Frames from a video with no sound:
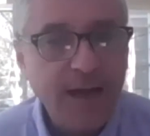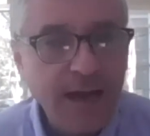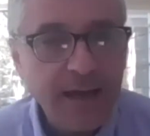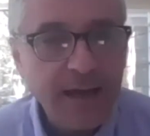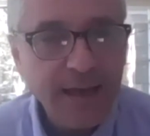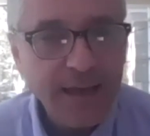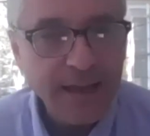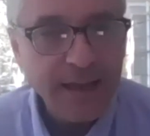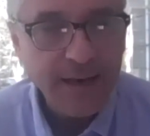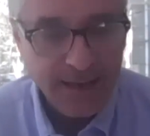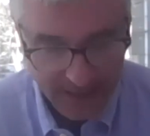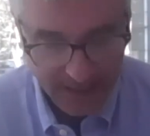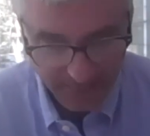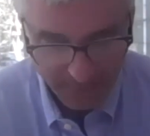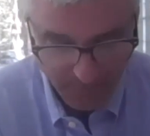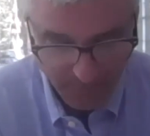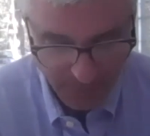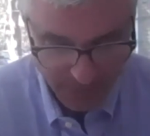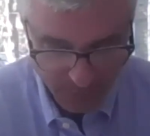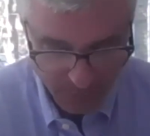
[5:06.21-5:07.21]
in this
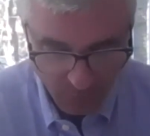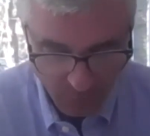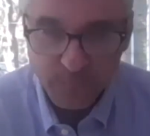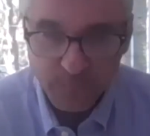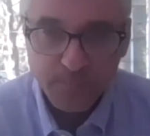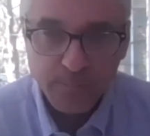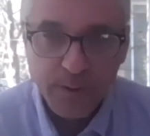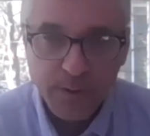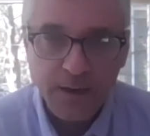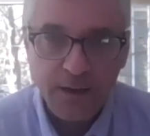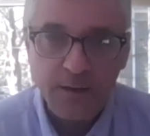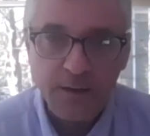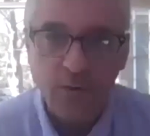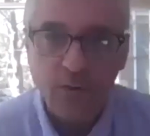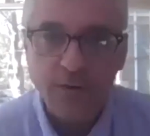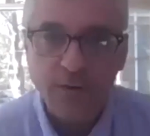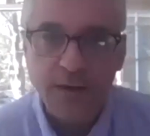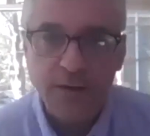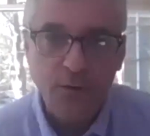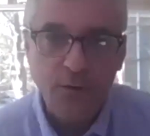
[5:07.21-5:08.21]
communication. We will have
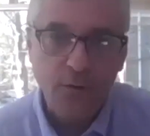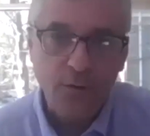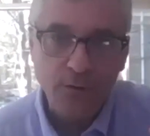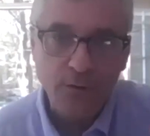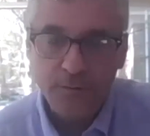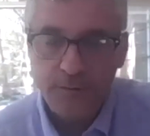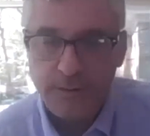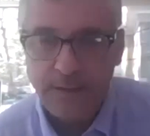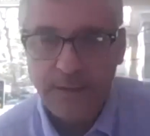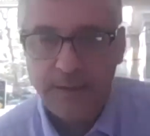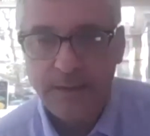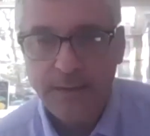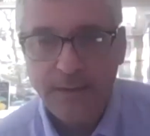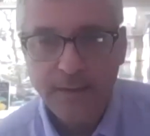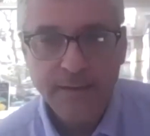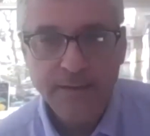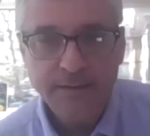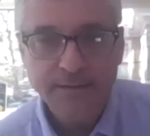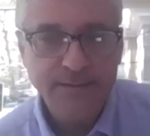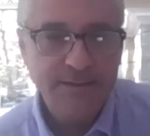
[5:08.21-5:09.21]
simultaneous
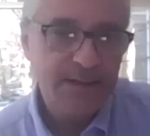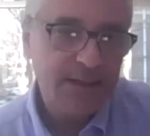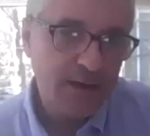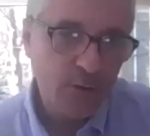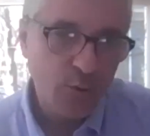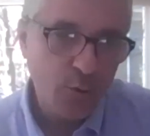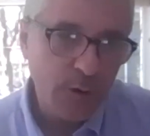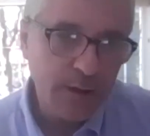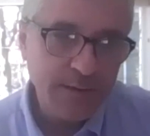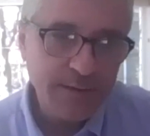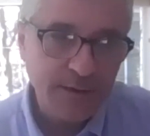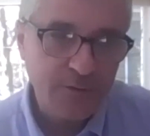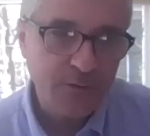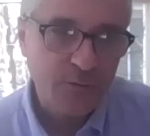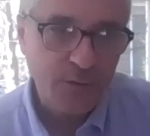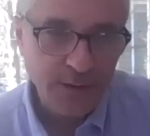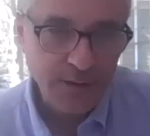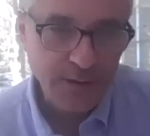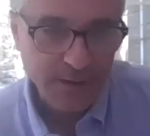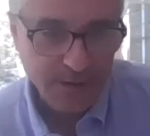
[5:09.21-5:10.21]
interpretation into
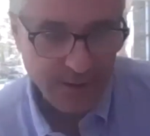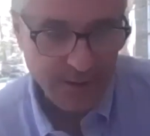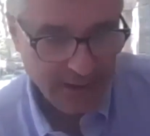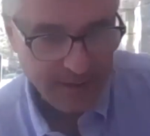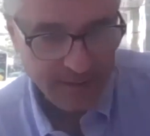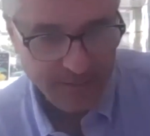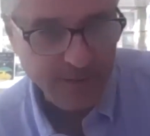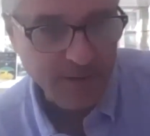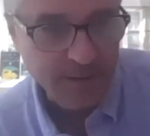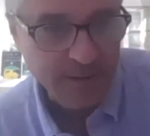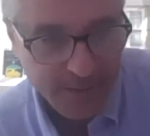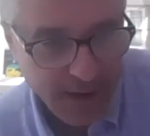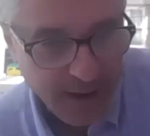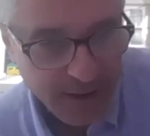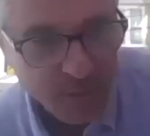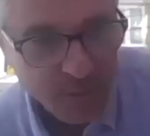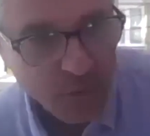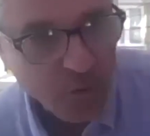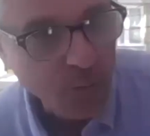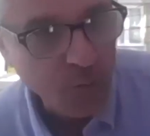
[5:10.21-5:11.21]
English. If you'd
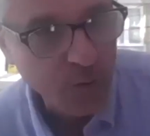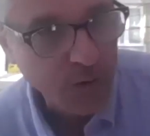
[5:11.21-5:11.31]
like to